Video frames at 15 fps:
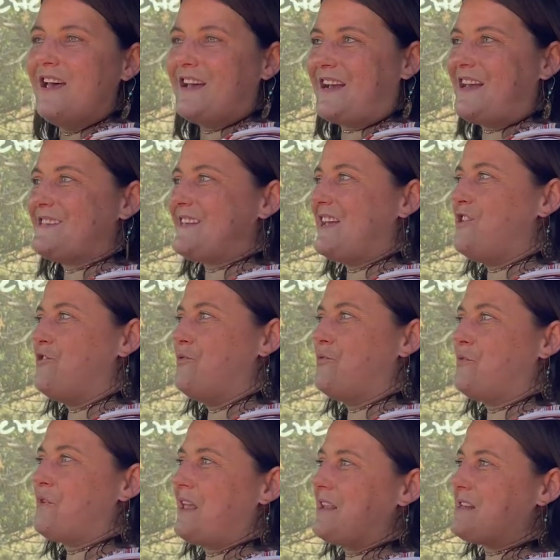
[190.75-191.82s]
because then you
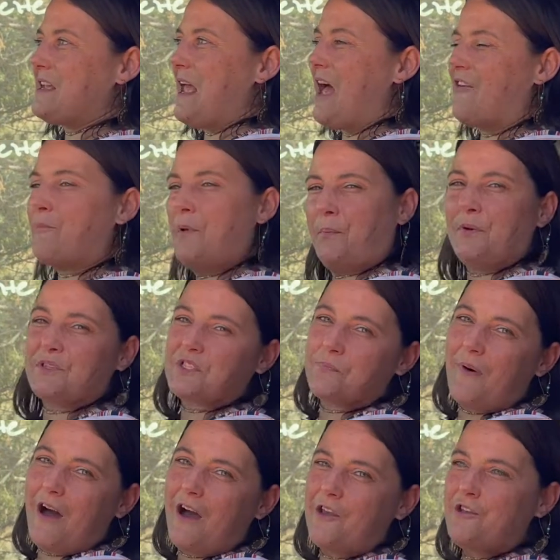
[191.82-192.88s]
get to have people
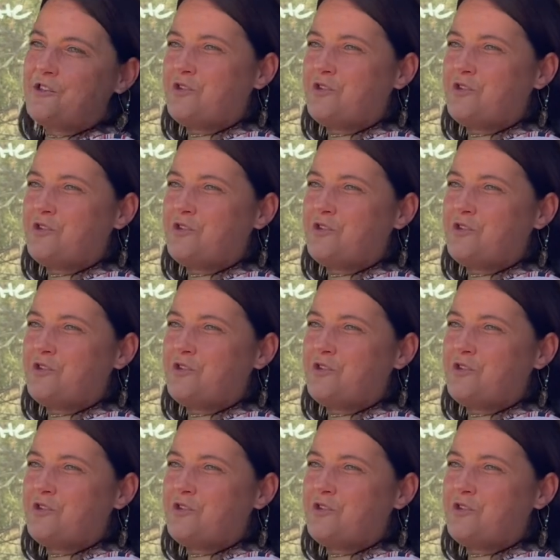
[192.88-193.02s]
spot you,